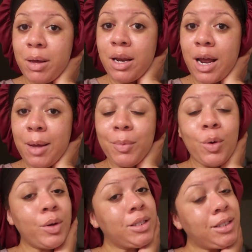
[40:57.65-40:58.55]
But I'm
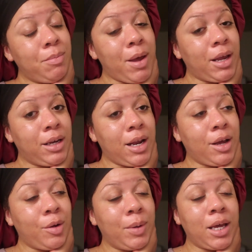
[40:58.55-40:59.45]
going to bed
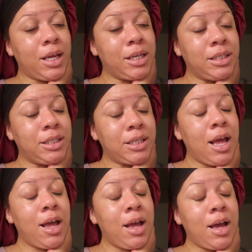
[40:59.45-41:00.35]
now because
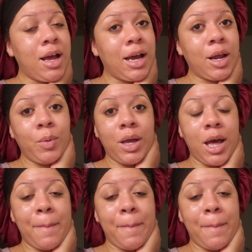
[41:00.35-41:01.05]
I gotta wake